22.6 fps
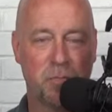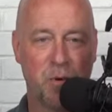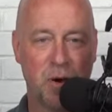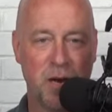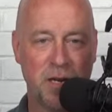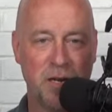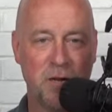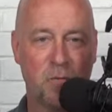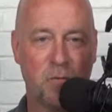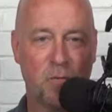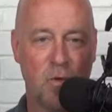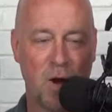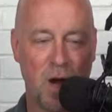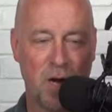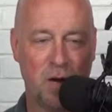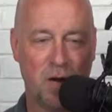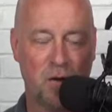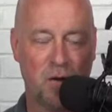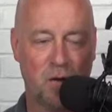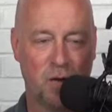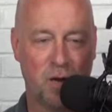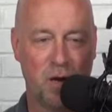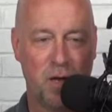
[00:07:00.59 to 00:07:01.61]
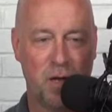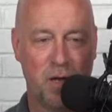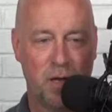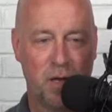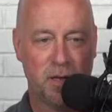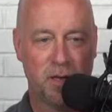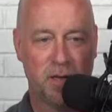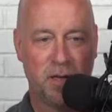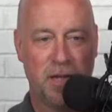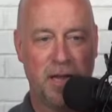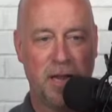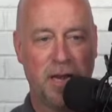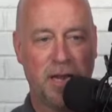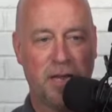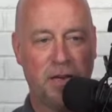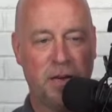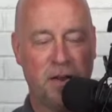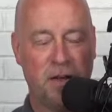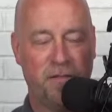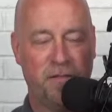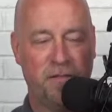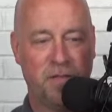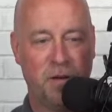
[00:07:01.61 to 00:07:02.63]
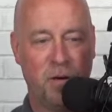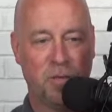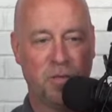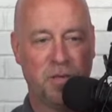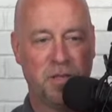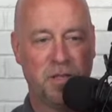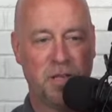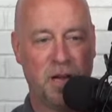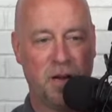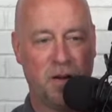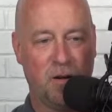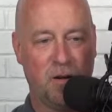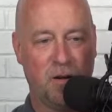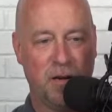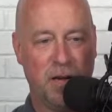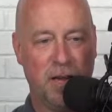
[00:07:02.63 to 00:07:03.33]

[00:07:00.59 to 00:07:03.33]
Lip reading: Brenton Rucker getting enough votes there.